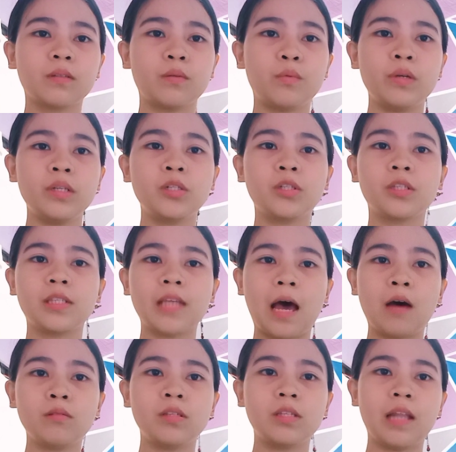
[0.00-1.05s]
which
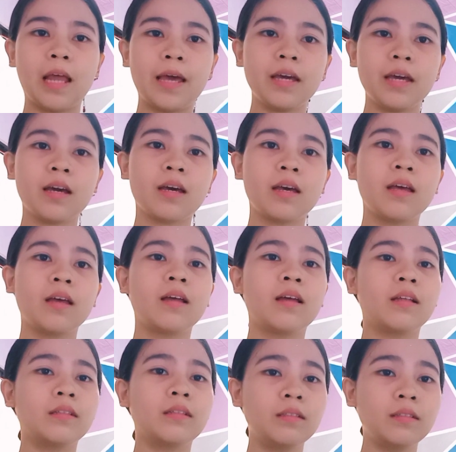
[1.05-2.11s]
sounds like
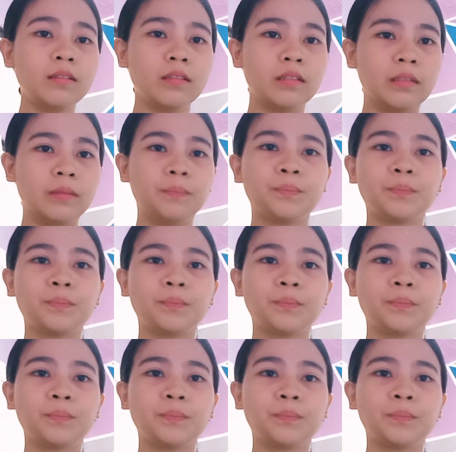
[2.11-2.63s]
N.